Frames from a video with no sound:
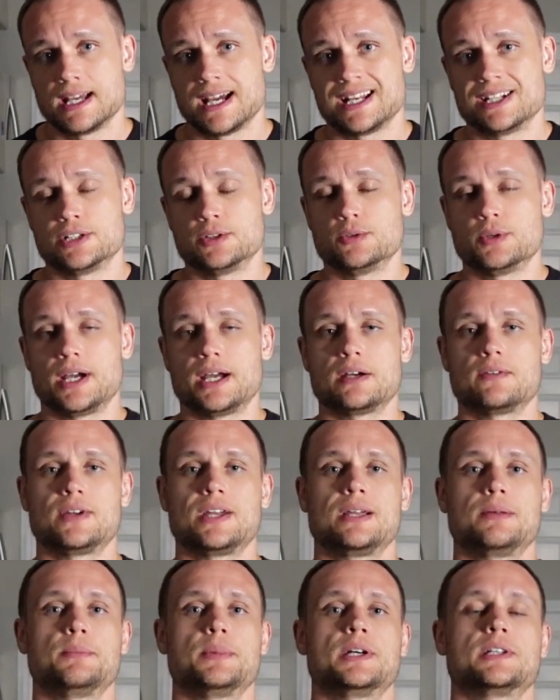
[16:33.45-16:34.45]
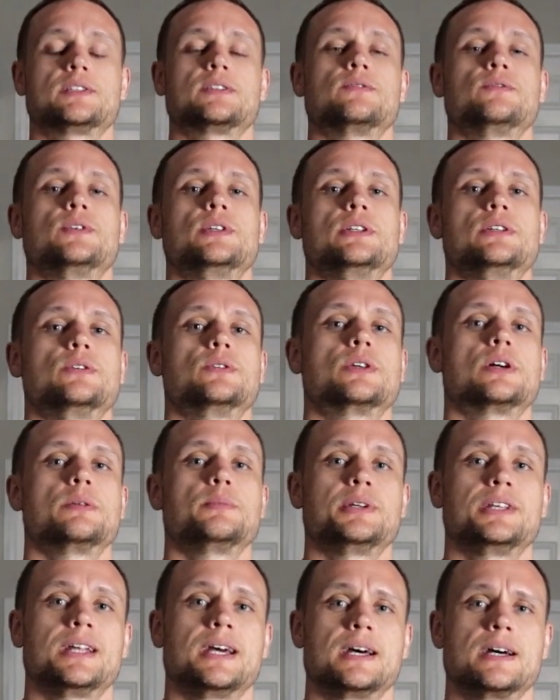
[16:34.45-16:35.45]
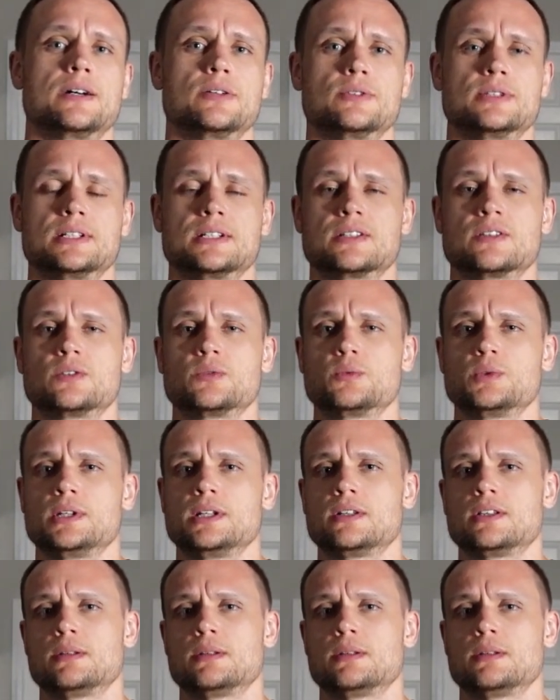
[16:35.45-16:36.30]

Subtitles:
I do have a massive video coming out next week.